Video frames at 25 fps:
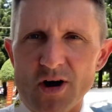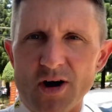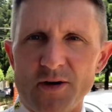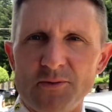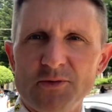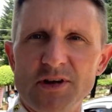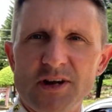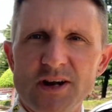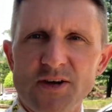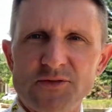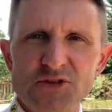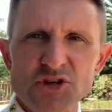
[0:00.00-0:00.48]

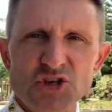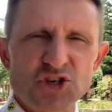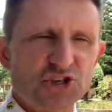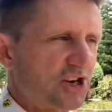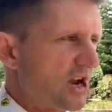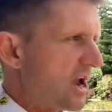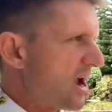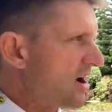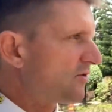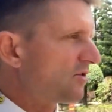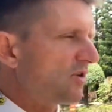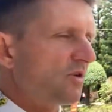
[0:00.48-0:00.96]
I'm gonna have to
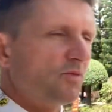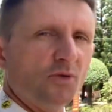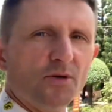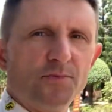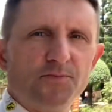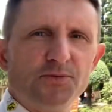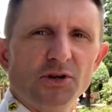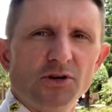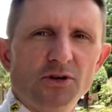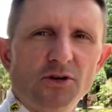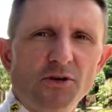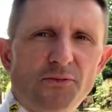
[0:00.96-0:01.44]
share it
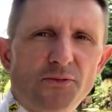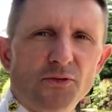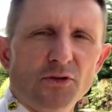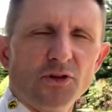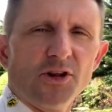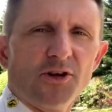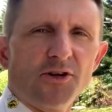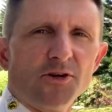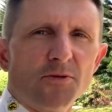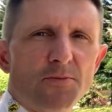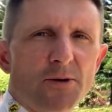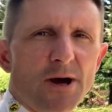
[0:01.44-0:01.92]
with beautiful
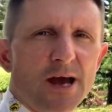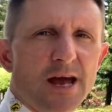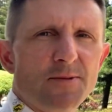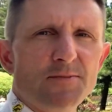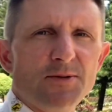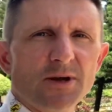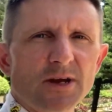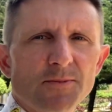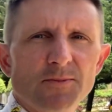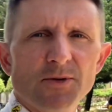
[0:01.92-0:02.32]
little baby.